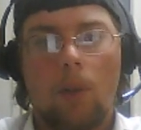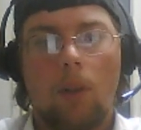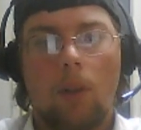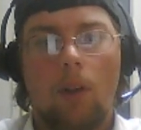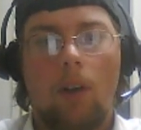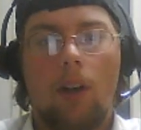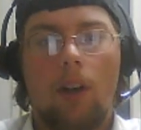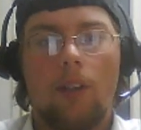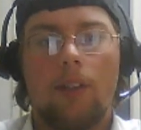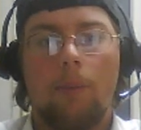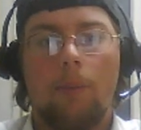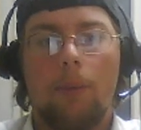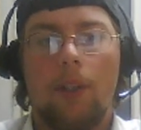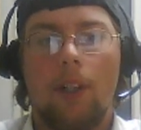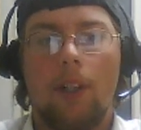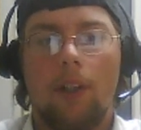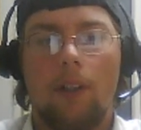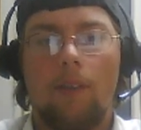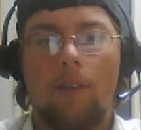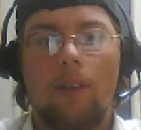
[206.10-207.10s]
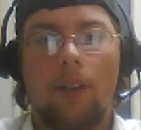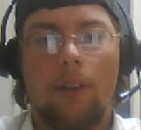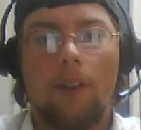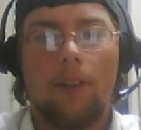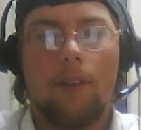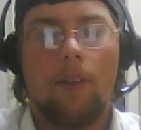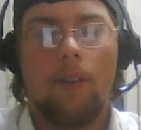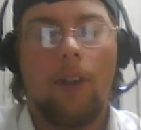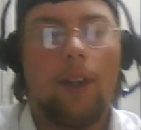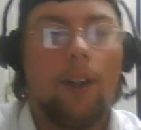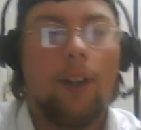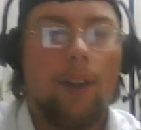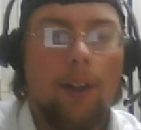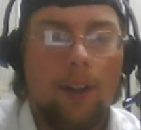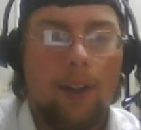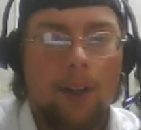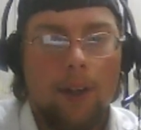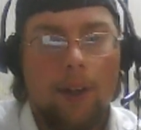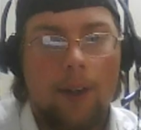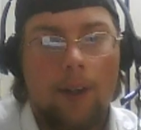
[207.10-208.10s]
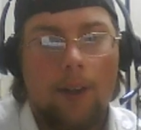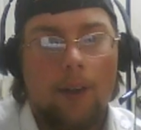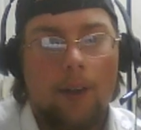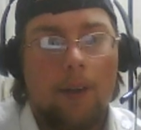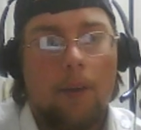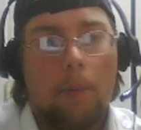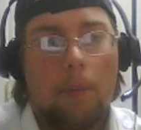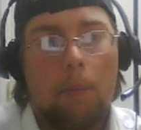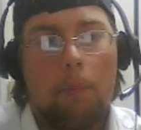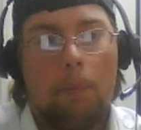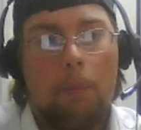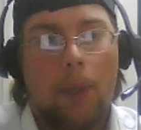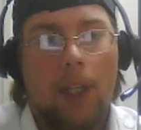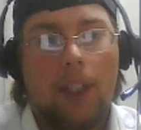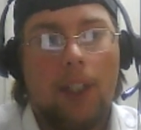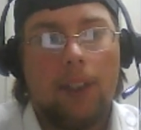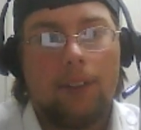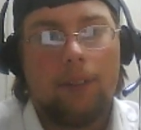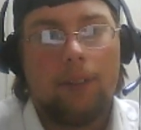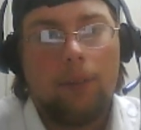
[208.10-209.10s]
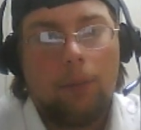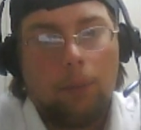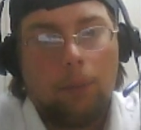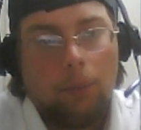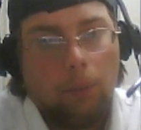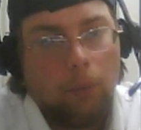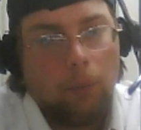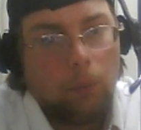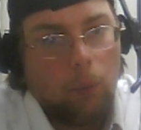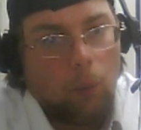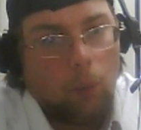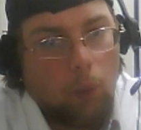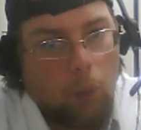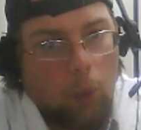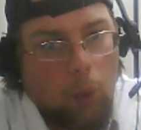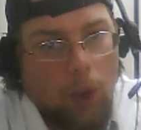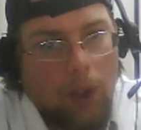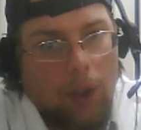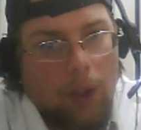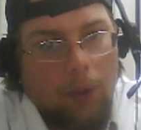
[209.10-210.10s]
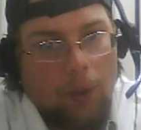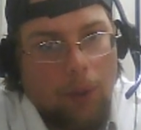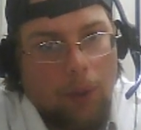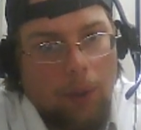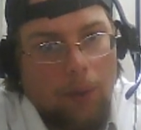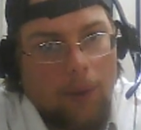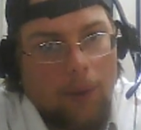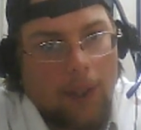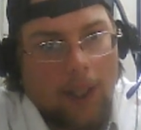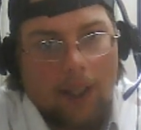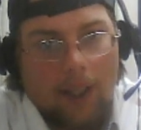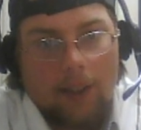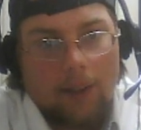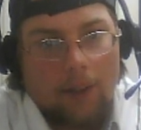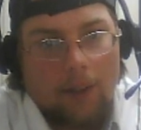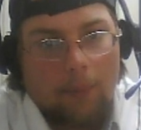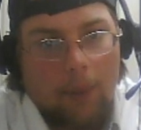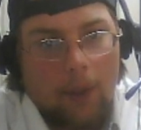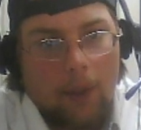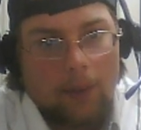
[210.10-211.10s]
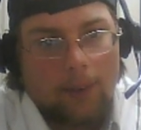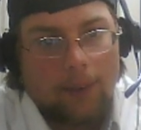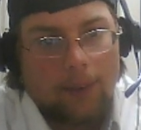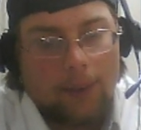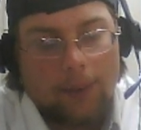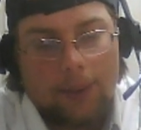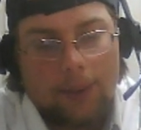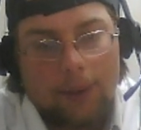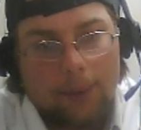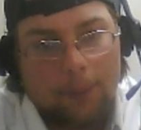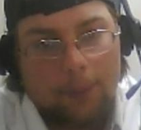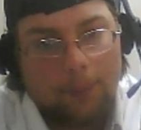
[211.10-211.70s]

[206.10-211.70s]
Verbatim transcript: Awesome, you got a good field so far. But what do you do against monsters?